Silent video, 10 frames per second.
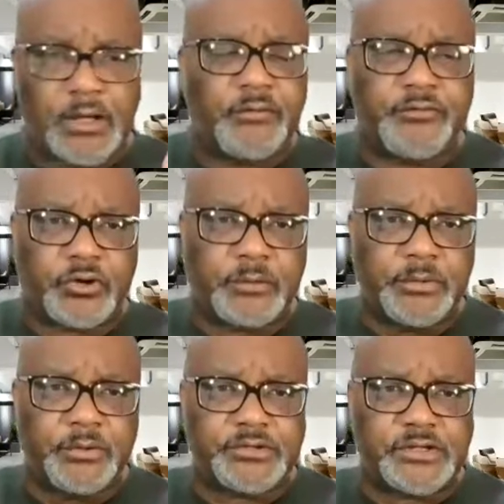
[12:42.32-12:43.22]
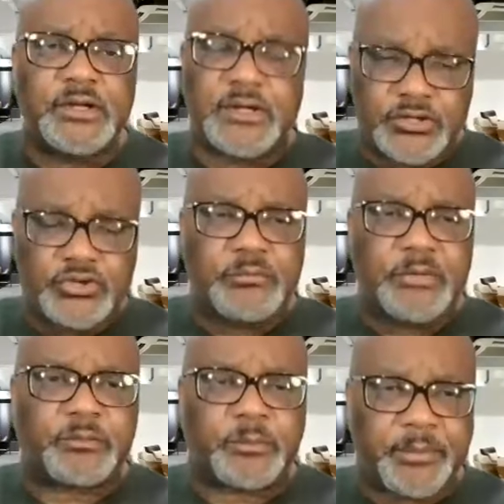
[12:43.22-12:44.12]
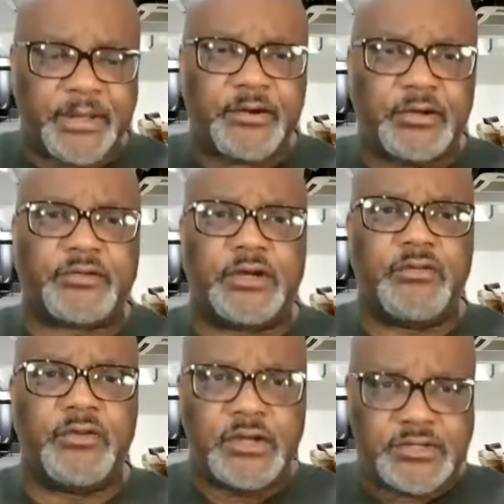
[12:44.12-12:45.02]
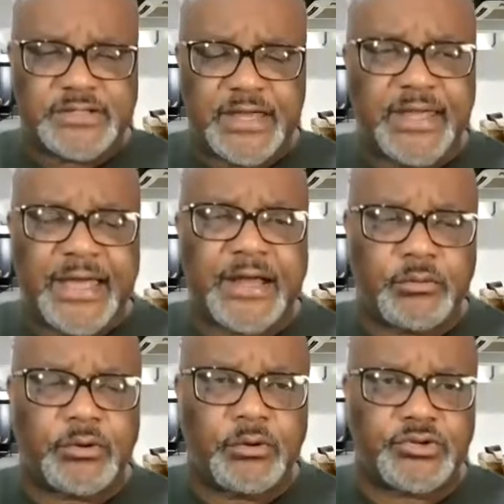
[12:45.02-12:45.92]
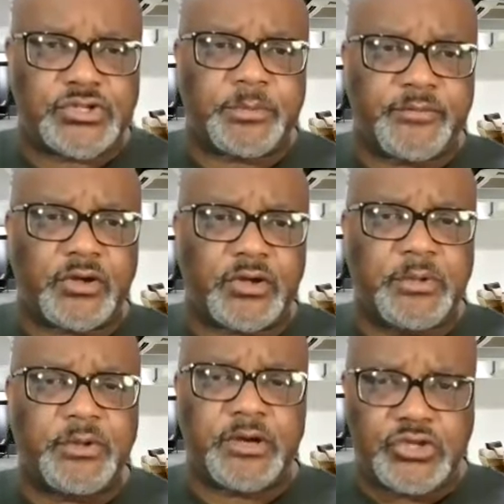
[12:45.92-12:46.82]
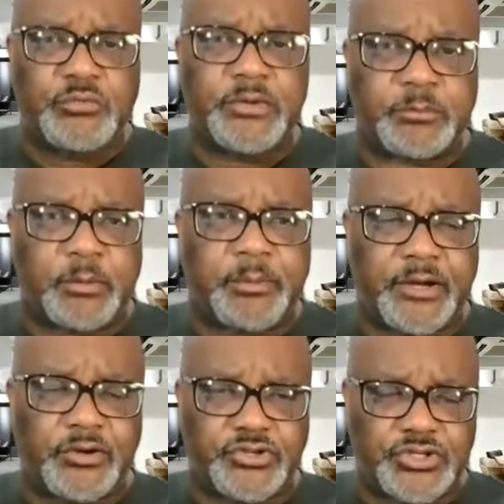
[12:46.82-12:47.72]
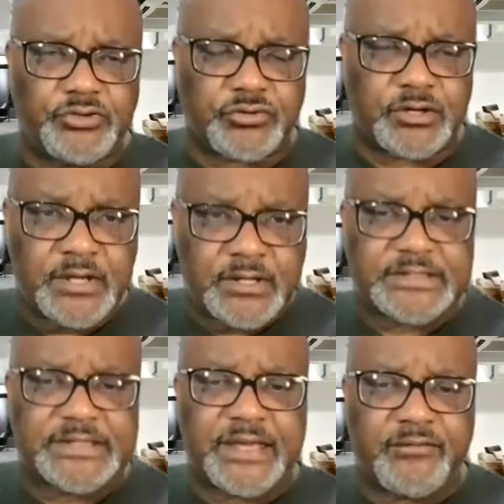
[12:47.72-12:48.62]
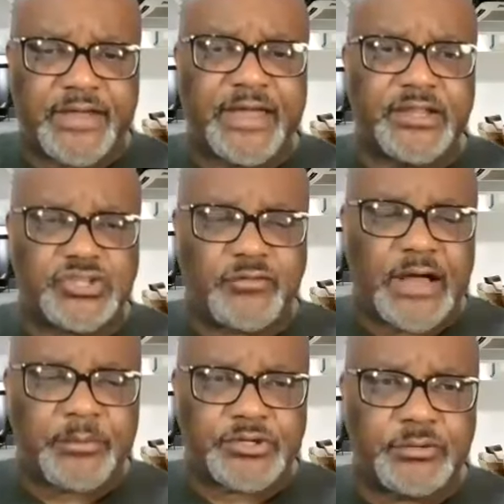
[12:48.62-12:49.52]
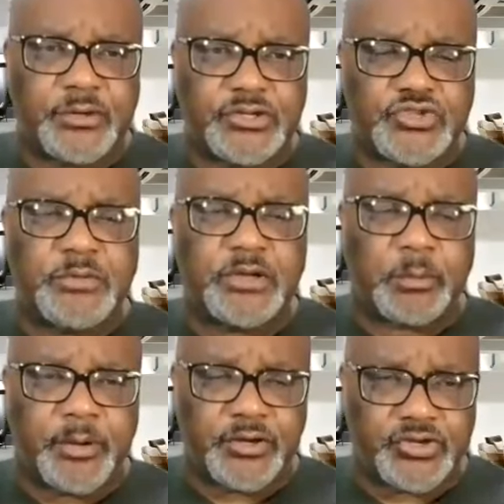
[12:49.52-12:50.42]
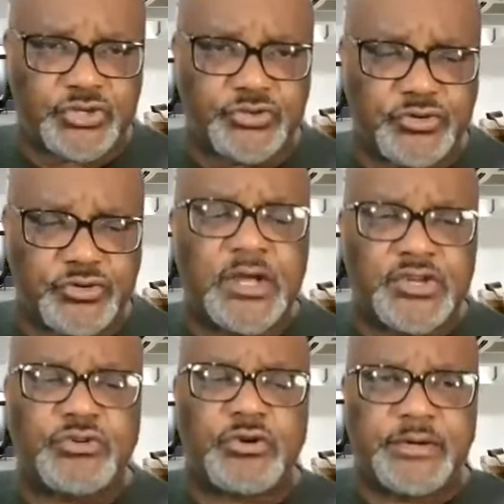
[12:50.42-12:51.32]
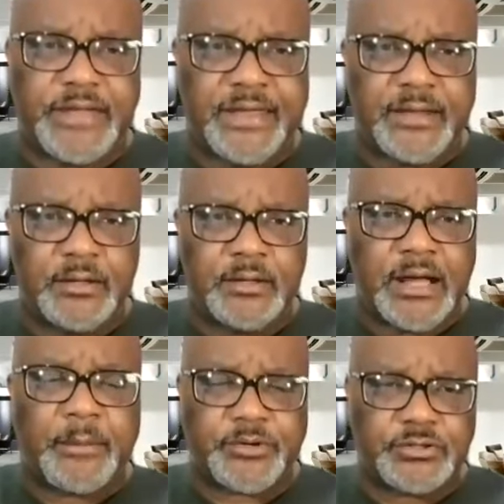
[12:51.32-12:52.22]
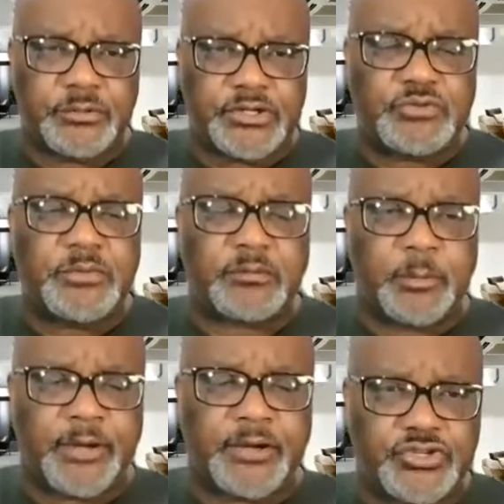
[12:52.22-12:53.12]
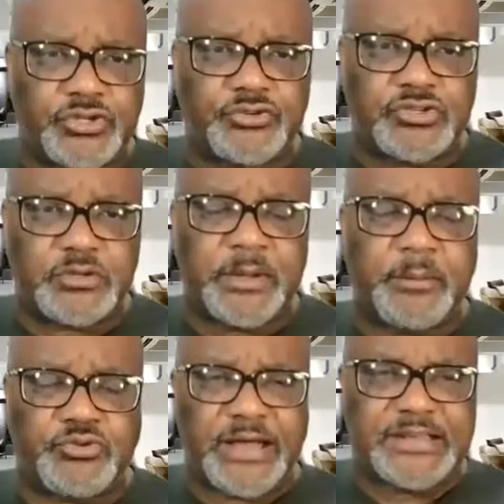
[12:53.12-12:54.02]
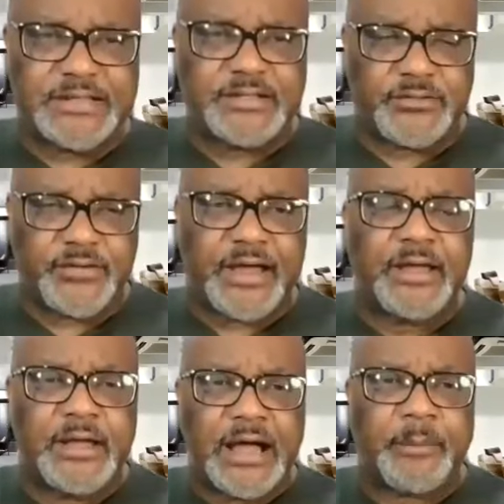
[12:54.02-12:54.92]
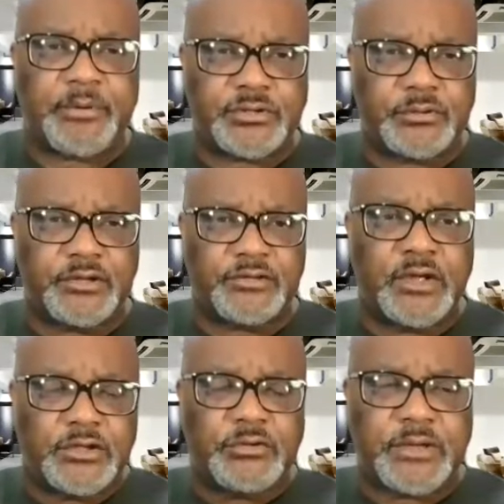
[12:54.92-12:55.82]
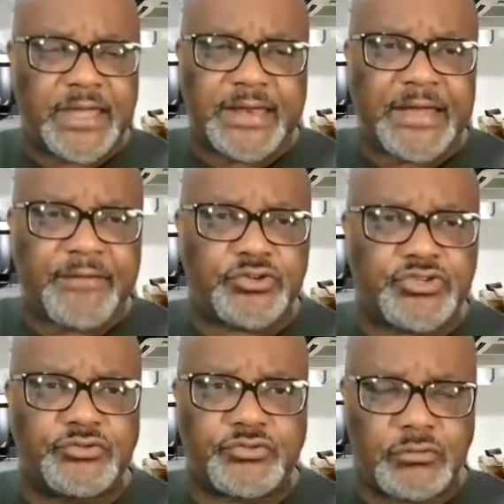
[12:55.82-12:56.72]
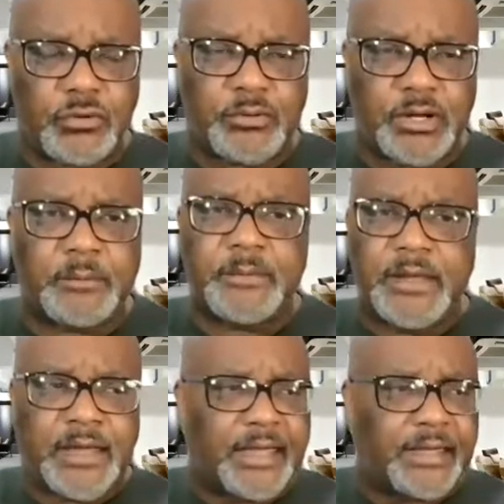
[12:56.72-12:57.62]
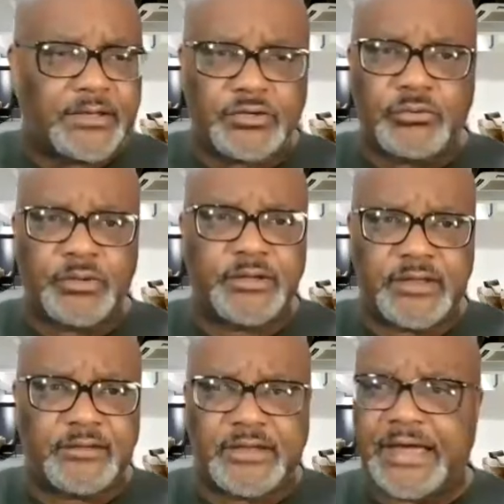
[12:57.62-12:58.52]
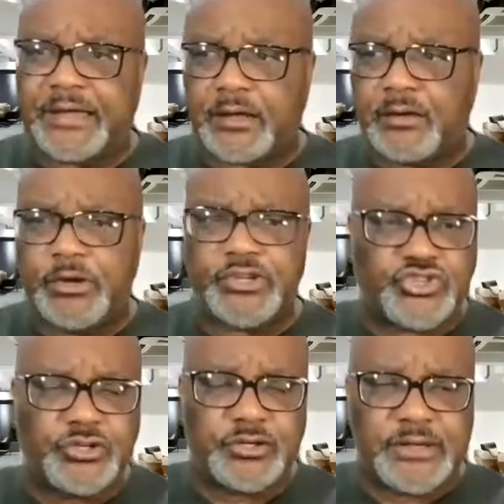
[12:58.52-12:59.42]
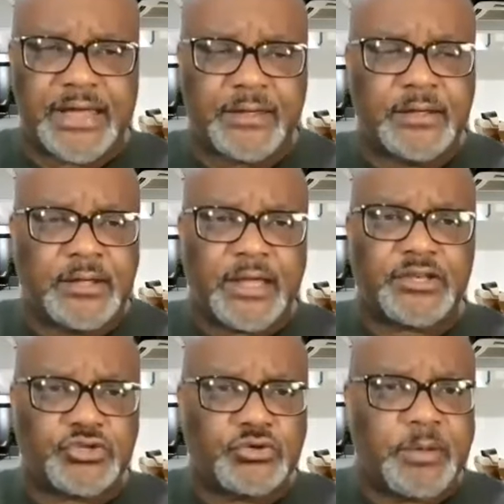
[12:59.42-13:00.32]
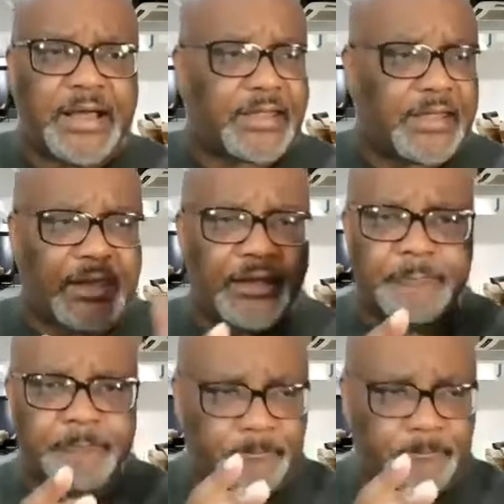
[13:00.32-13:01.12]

of your community. You must prepare yourself to take adequate ownership of your community. You must prepare your children to take advantage of opportunities. You must prepare your children to create opportunities. You must prepare your children to be able to identify opportunities. You can't have your children growing up and doing things like what Suge Knight and Tupac and